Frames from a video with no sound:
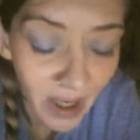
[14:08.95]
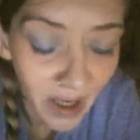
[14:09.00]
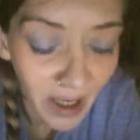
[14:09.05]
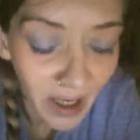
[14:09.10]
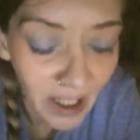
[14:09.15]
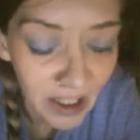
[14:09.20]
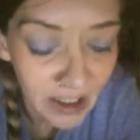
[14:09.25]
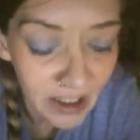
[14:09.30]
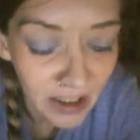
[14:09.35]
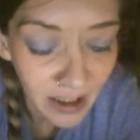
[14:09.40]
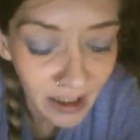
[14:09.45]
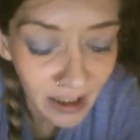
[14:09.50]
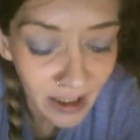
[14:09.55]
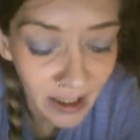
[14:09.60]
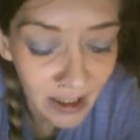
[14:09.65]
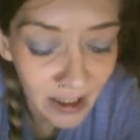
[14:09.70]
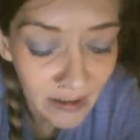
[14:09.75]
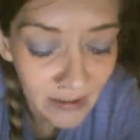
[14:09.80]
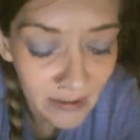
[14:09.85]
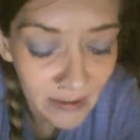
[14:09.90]
And,
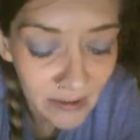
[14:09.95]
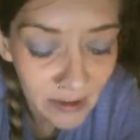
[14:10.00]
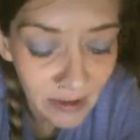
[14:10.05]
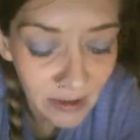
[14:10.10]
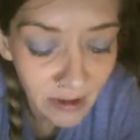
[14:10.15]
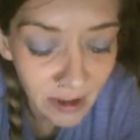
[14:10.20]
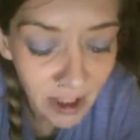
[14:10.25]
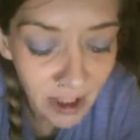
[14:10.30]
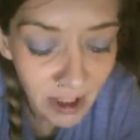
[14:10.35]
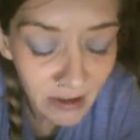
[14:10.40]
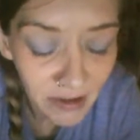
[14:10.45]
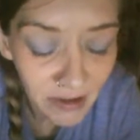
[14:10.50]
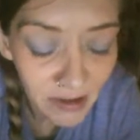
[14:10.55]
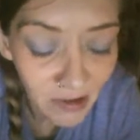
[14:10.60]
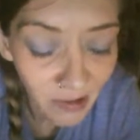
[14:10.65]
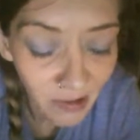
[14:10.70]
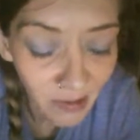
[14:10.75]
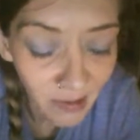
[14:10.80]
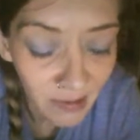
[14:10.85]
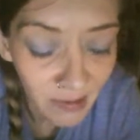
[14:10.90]

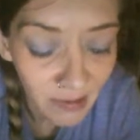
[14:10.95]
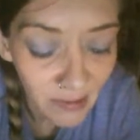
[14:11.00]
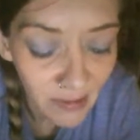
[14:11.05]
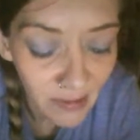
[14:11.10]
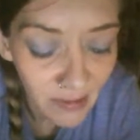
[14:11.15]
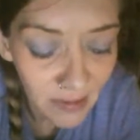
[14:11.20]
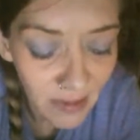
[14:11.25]
you know,